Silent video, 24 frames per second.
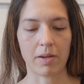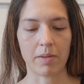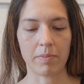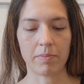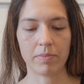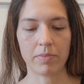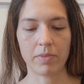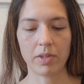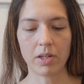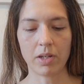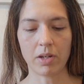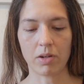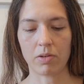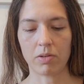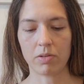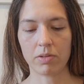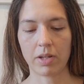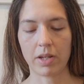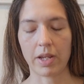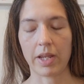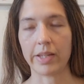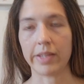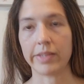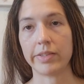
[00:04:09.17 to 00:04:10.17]
you know,
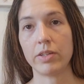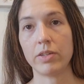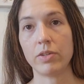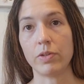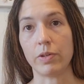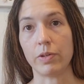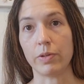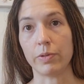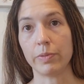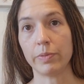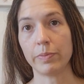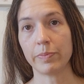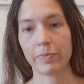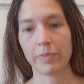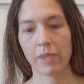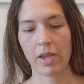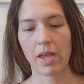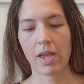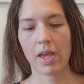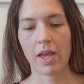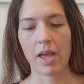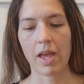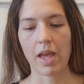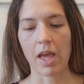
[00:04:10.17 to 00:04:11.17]
as you do.
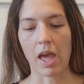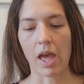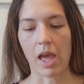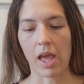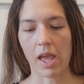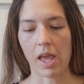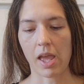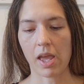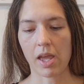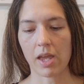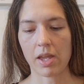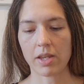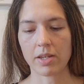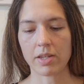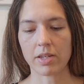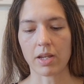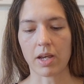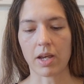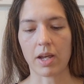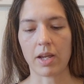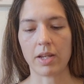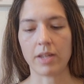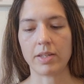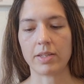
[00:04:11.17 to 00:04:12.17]
And I
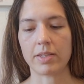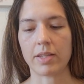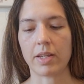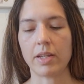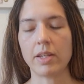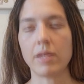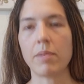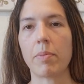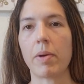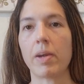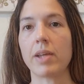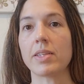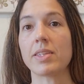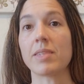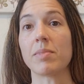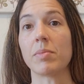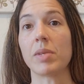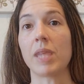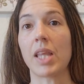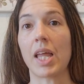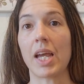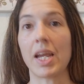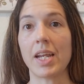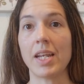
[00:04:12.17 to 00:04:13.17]
decided to buy some
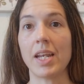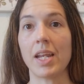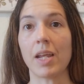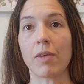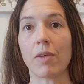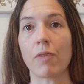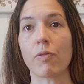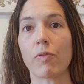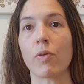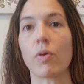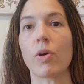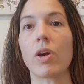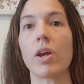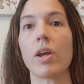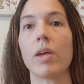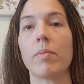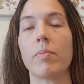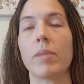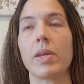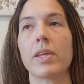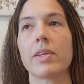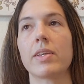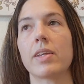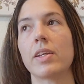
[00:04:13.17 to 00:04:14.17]
lining for it
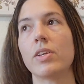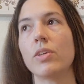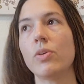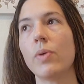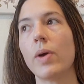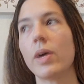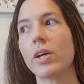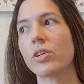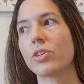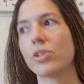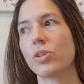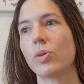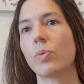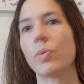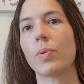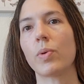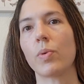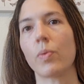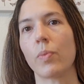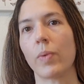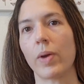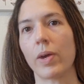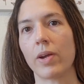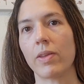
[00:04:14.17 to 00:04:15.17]
because I do actually want to
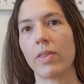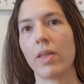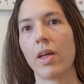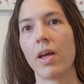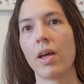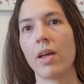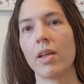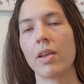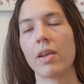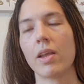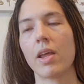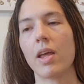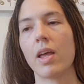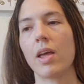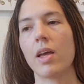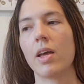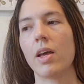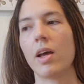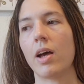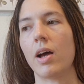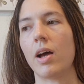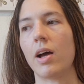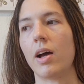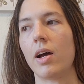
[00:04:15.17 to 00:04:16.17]
wear that
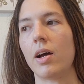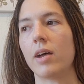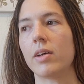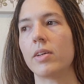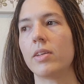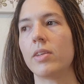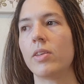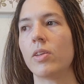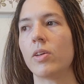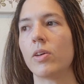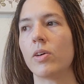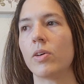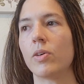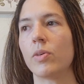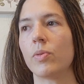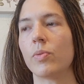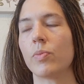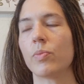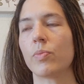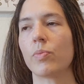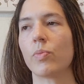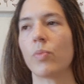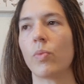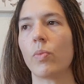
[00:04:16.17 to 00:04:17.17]
in the
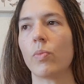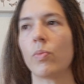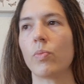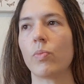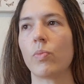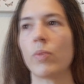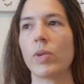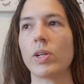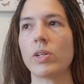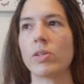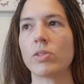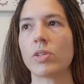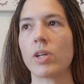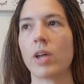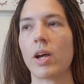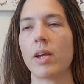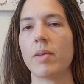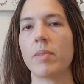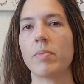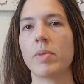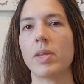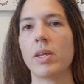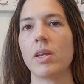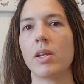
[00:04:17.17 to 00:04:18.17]
wintertime
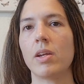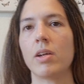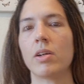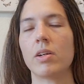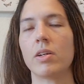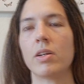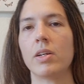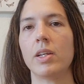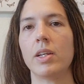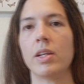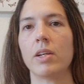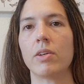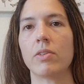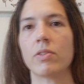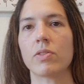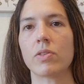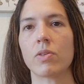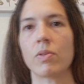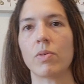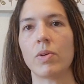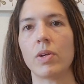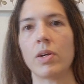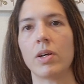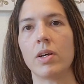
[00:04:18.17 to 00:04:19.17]
here in
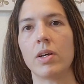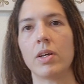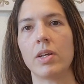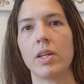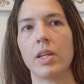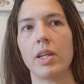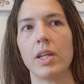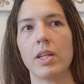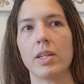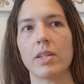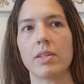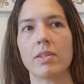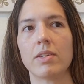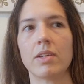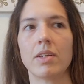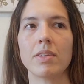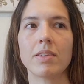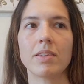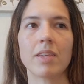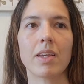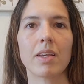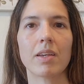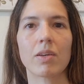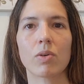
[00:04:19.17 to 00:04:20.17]
Arizona. It does
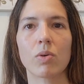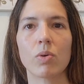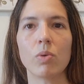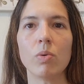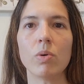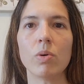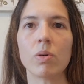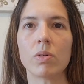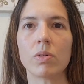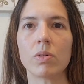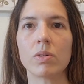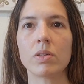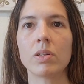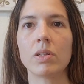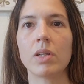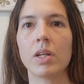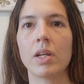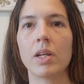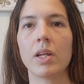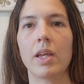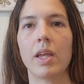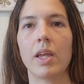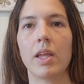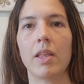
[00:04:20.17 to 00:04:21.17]
get cool
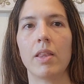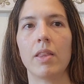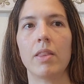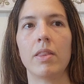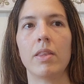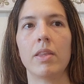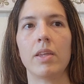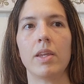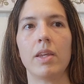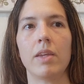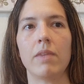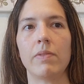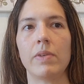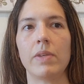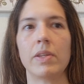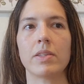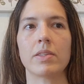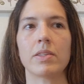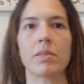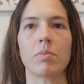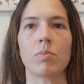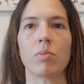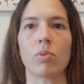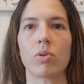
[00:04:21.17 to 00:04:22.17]
in the evenings and
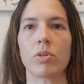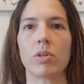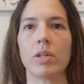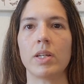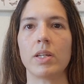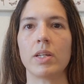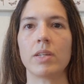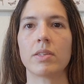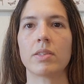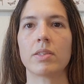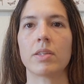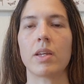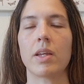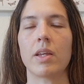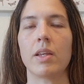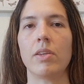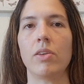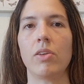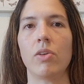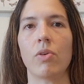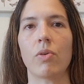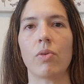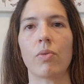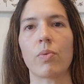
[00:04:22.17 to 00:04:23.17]
mornings, and you know,
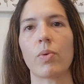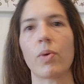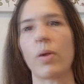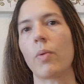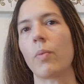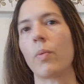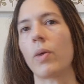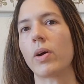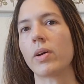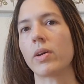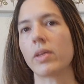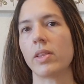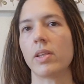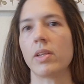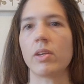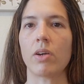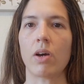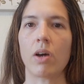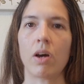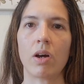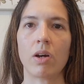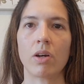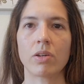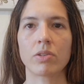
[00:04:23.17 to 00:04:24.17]
if we're out walking the
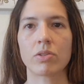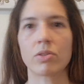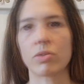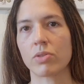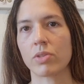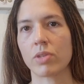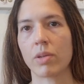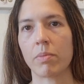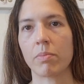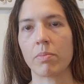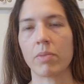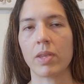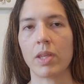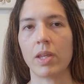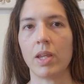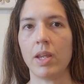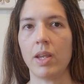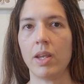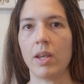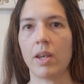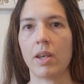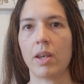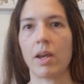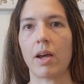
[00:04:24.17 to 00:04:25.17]
dogs or something.
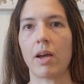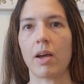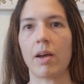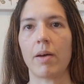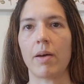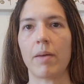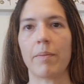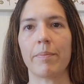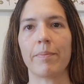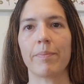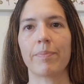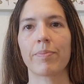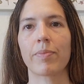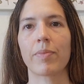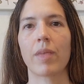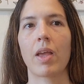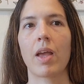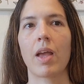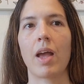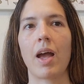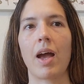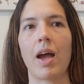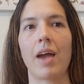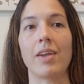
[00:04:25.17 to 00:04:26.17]

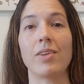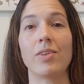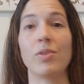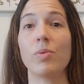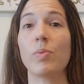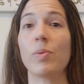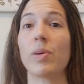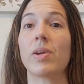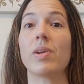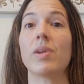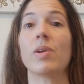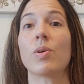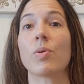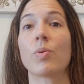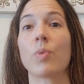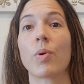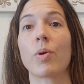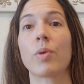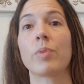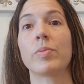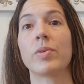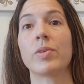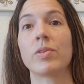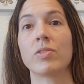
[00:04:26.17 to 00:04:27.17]
I do wear ear
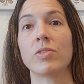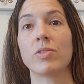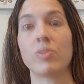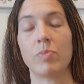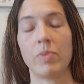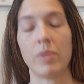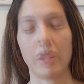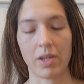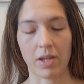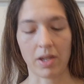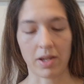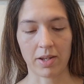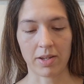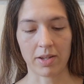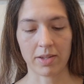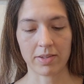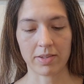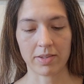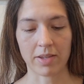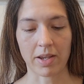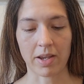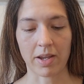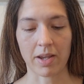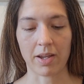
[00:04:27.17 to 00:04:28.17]
warmers because
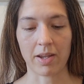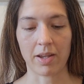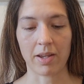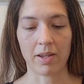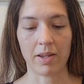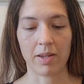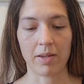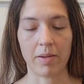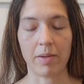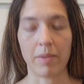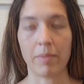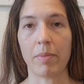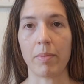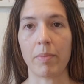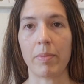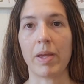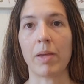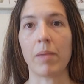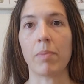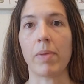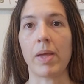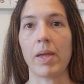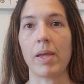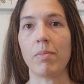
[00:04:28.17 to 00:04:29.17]
I am a big
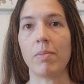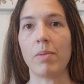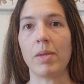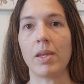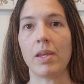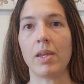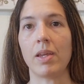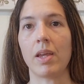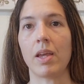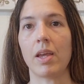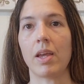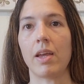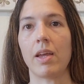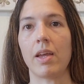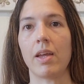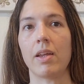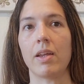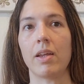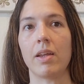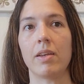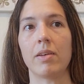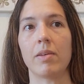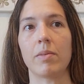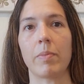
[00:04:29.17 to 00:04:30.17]
baby
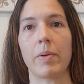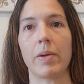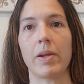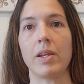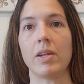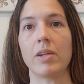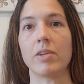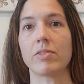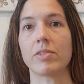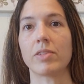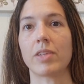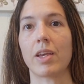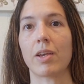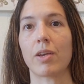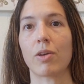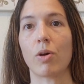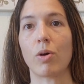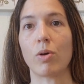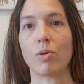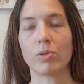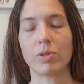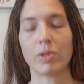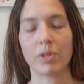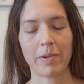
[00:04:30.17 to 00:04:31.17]
and my ears get cold.
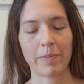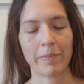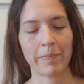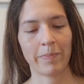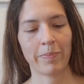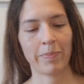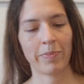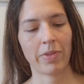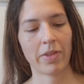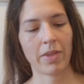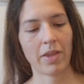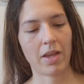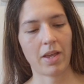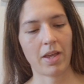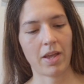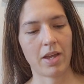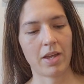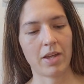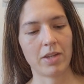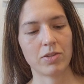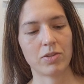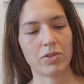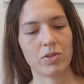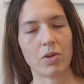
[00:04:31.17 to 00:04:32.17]

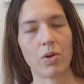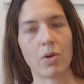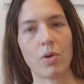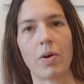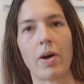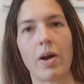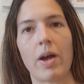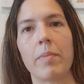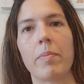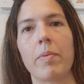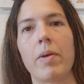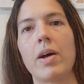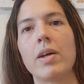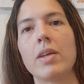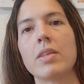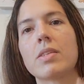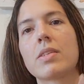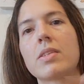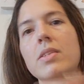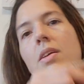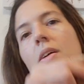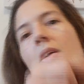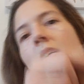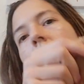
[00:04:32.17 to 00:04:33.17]
So I bought
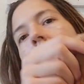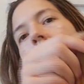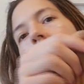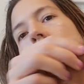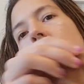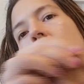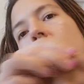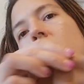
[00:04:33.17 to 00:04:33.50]
some